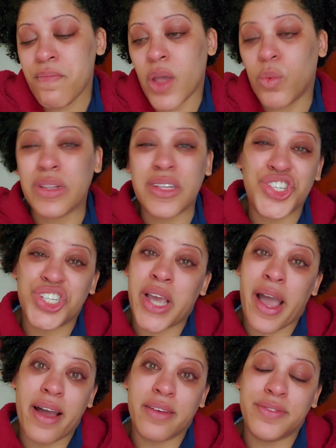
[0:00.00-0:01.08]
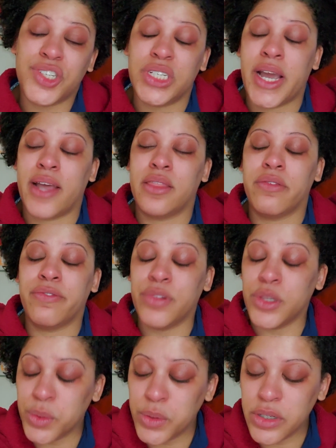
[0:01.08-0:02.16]
What did she have? She had the
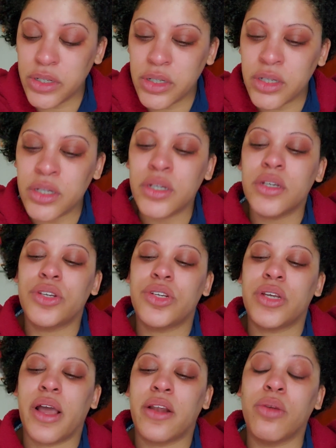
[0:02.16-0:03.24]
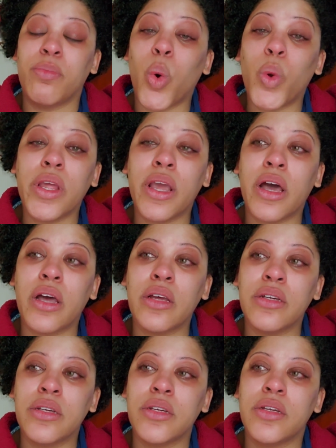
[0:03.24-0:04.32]
flu. She had pneumonia,
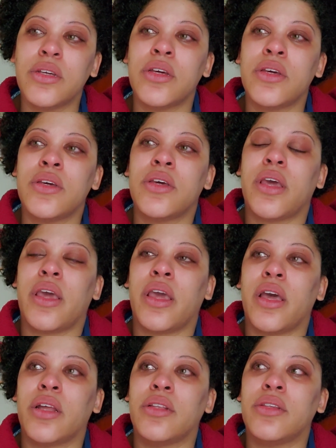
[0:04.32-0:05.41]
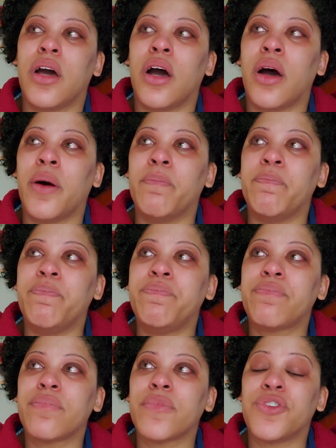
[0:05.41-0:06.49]
and
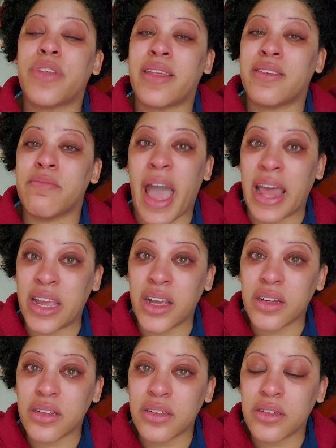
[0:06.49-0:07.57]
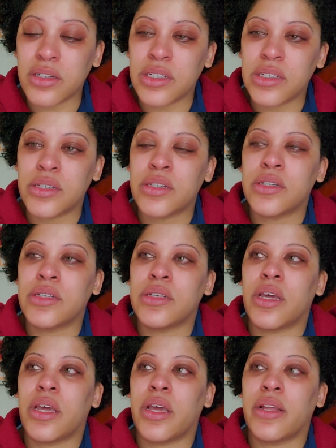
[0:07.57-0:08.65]
she was asthmatic,
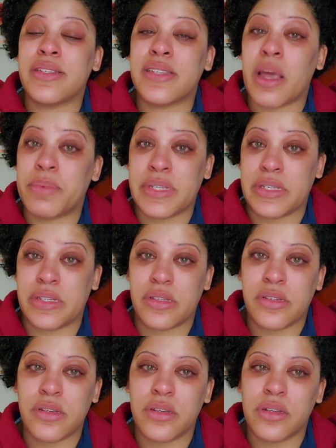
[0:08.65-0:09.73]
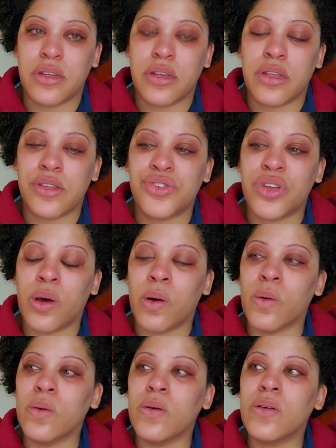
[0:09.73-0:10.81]
and sepsis. And
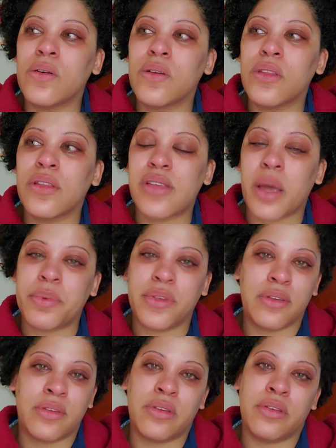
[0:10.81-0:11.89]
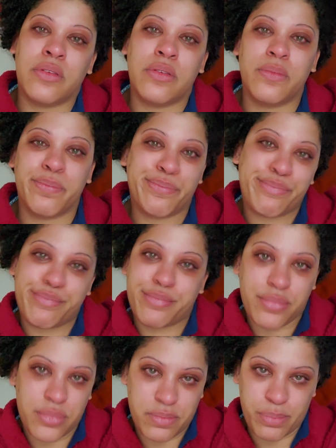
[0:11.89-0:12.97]
so sepsis is
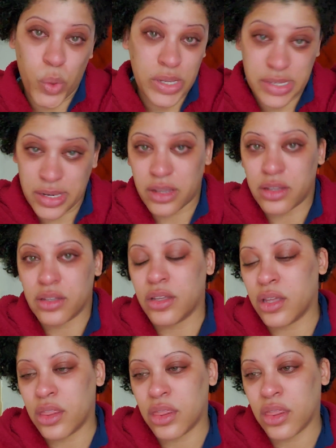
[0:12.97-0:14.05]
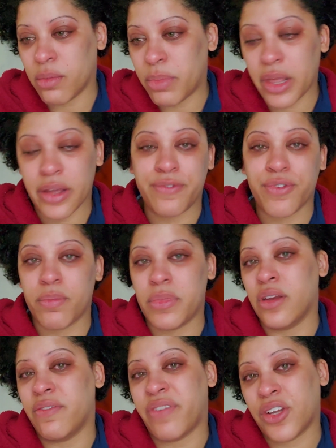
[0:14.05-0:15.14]
poisoning in the blood from the
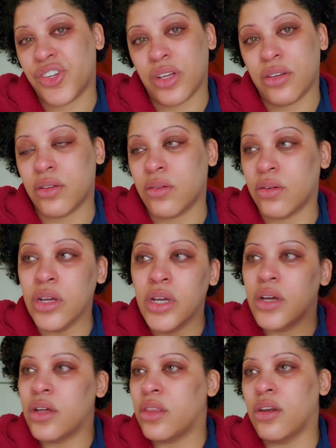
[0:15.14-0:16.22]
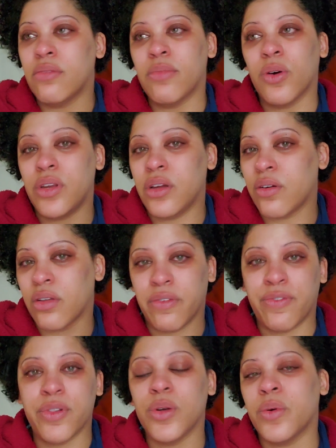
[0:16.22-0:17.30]
infection. So the pneumonia or the
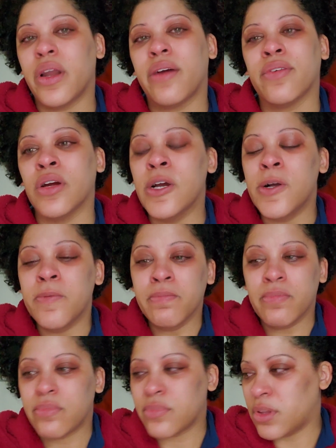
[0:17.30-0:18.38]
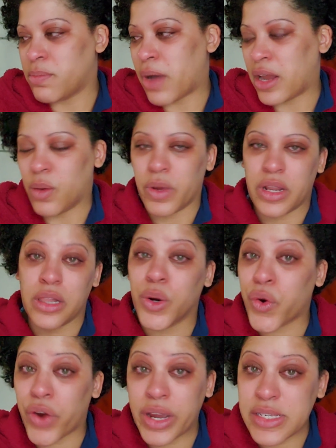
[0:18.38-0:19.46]
flu, whatever, the body went a little
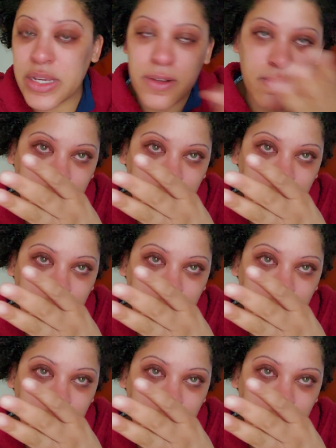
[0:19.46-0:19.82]
crazy,